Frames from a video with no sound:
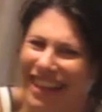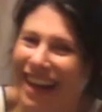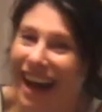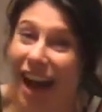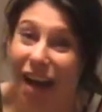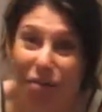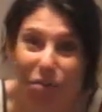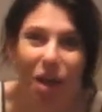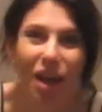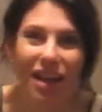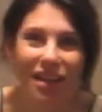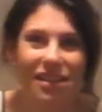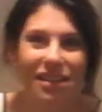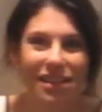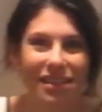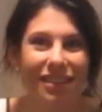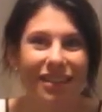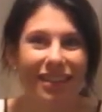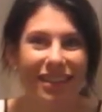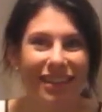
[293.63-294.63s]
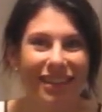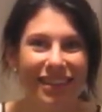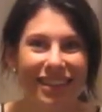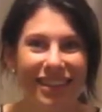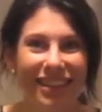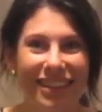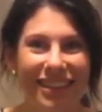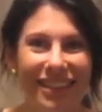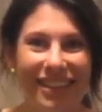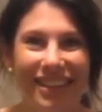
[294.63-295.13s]
Oh, wait. I was. was.
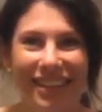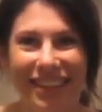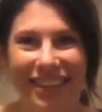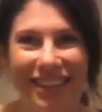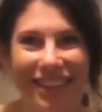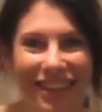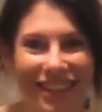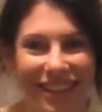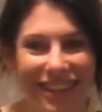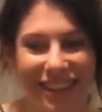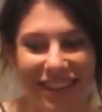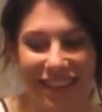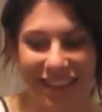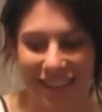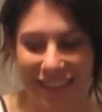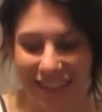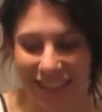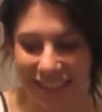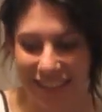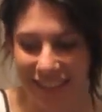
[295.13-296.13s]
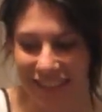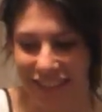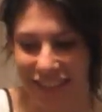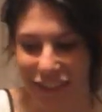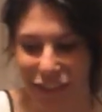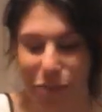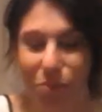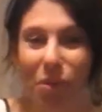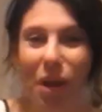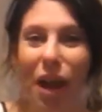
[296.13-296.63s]
I in there with you?
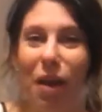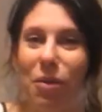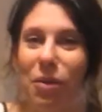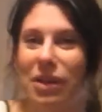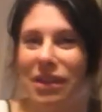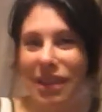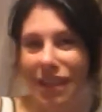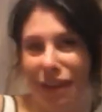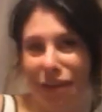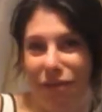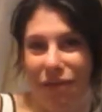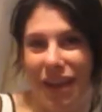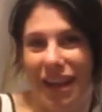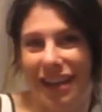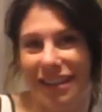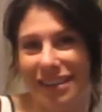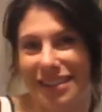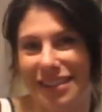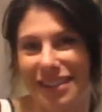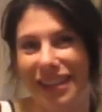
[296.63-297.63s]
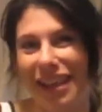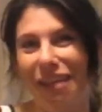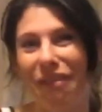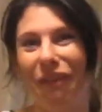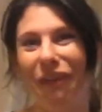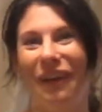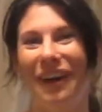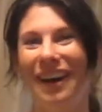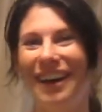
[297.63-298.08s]
you probably were in the advanced level.